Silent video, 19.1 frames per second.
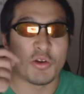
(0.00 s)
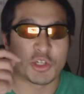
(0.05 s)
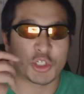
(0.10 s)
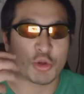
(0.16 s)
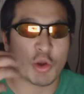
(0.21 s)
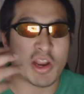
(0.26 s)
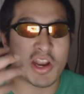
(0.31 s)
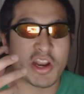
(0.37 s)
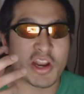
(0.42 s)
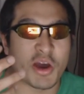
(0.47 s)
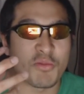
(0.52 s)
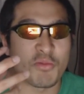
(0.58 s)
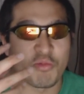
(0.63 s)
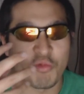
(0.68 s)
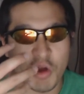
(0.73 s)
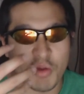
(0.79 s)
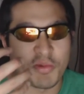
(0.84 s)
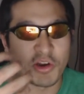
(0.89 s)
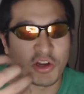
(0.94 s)
shredded up
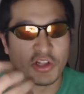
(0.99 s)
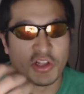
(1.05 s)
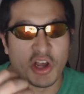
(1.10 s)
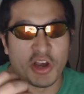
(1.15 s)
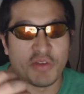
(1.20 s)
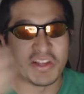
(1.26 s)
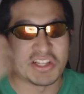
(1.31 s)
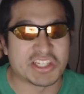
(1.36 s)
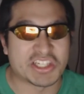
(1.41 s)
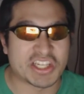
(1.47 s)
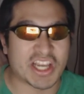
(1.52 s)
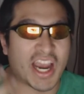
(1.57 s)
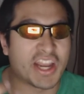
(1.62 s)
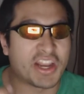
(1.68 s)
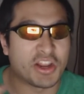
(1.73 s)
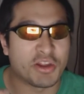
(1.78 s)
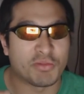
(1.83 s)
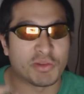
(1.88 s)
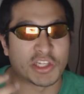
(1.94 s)
rubber glove
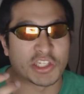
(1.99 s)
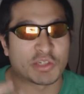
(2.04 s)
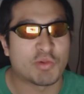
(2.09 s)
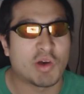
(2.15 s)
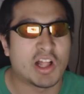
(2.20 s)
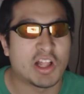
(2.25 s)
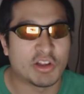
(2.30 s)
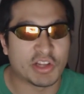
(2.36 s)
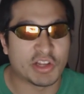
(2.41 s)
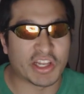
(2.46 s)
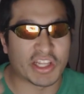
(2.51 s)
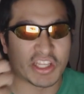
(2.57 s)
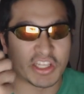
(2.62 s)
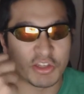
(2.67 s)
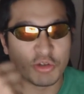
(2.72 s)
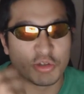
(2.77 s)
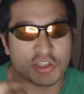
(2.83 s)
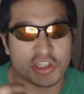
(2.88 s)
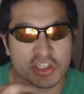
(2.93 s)
inside him, he swallowed, and he
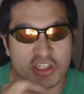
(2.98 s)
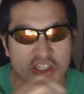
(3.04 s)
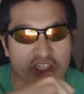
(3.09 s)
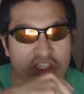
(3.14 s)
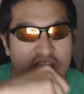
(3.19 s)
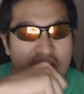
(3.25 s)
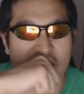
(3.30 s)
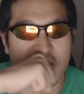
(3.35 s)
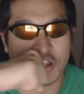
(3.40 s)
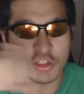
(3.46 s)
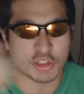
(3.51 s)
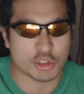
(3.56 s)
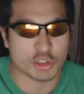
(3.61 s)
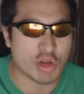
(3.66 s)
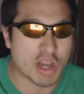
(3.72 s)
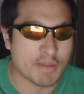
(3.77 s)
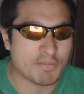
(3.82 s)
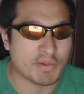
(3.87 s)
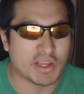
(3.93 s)
uses his stand to
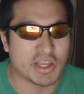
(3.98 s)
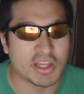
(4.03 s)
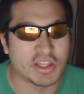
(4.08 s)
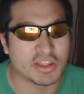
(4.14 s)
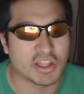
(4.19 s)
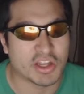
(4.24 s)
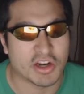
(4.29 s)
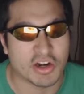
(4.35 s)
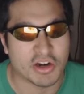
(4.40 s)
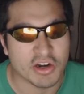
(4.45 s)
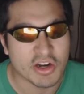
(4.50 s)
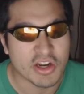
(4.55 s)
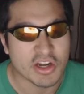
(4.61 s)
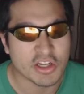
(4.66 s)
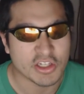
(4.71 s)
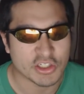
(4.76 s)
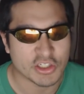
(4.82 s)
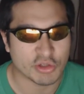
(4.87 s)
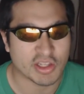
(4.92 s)
trap it in there.
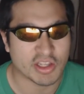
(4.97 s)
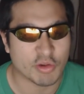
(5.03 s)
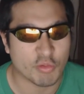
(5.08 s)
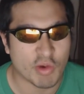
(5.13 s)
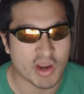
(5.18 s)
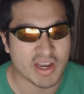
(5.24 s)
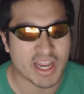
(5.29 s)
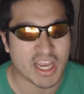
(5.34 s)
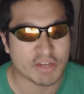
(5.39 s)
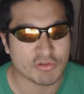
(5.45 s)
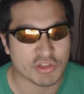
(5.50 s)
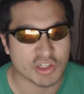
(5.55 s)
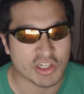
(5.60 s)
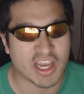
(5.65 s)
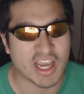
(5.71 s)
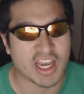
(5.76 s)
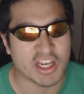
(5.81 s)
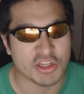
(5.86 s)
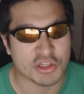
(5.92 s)
So they went after
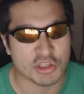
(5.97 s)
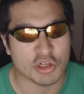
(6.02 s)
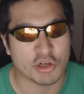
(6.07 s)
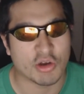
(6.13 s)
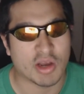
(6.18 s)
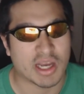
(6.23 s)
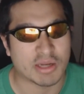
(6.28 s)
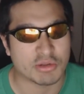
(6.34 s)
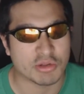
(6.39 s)
Angelo